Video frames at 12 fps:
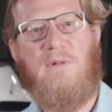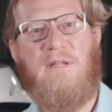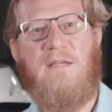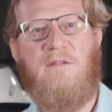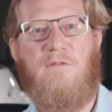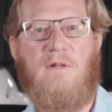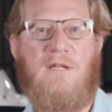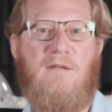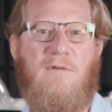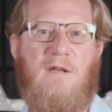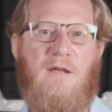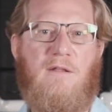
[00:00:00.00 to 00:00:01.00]
please
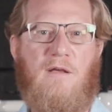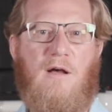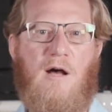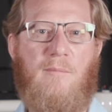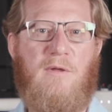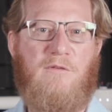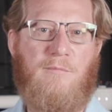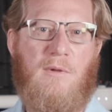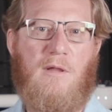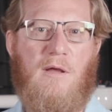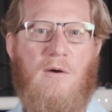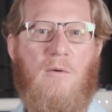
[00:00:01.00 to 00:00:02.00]
leave it in the comments
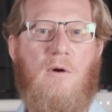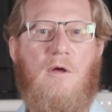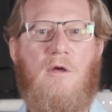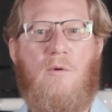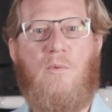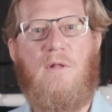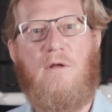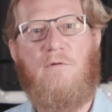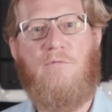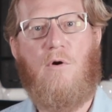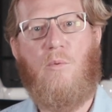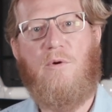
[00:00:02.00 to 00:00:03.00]
below. We look
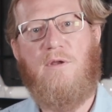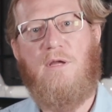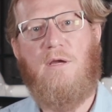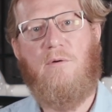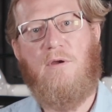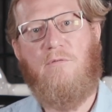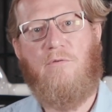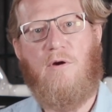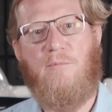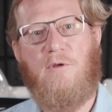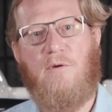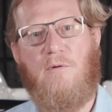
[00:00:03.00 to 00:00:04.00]
forward to hearing
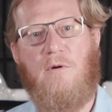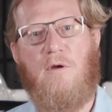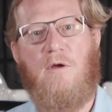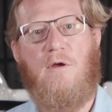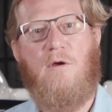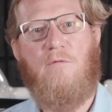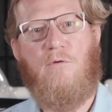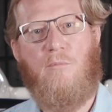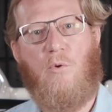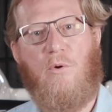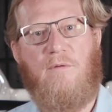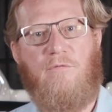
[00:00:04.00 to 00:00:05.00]
from you. For
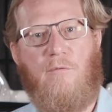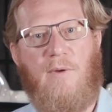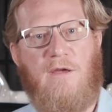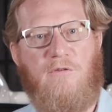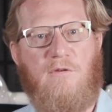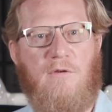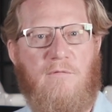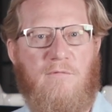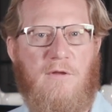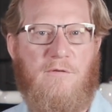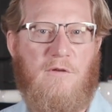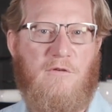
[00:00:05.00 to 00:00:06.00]
more information,
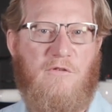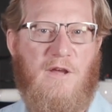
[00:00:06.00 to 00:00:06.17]
visit